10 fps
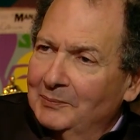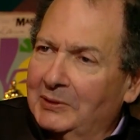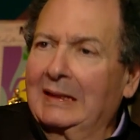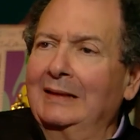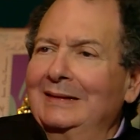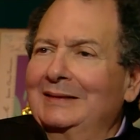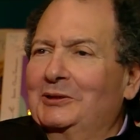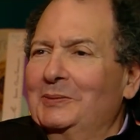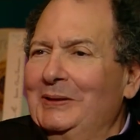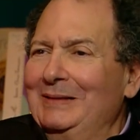pretending
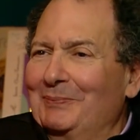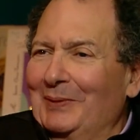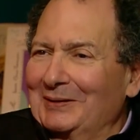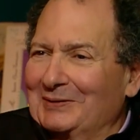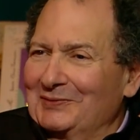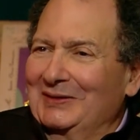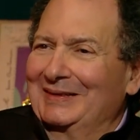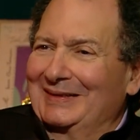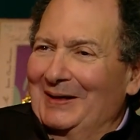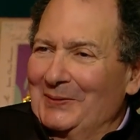to be part of the
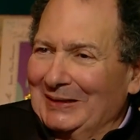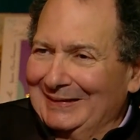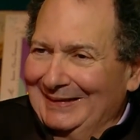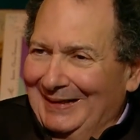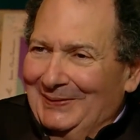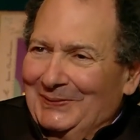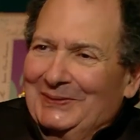Thawra now.